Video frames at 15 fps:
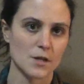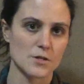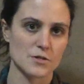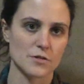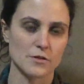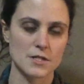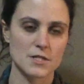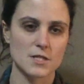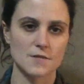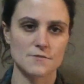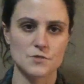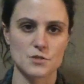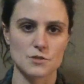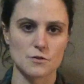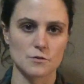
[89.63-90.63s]
So this
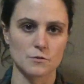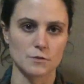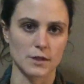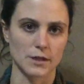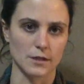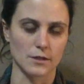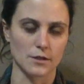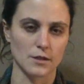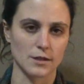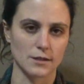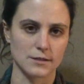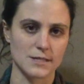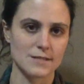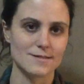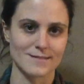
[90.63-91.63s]
gives you a
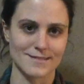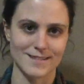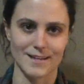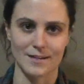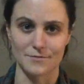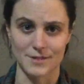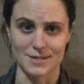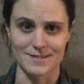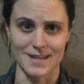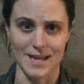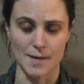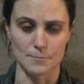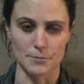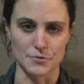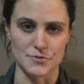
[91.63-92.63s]
decent set of
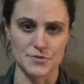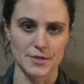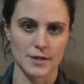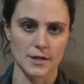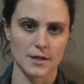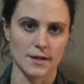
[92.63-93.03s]
examples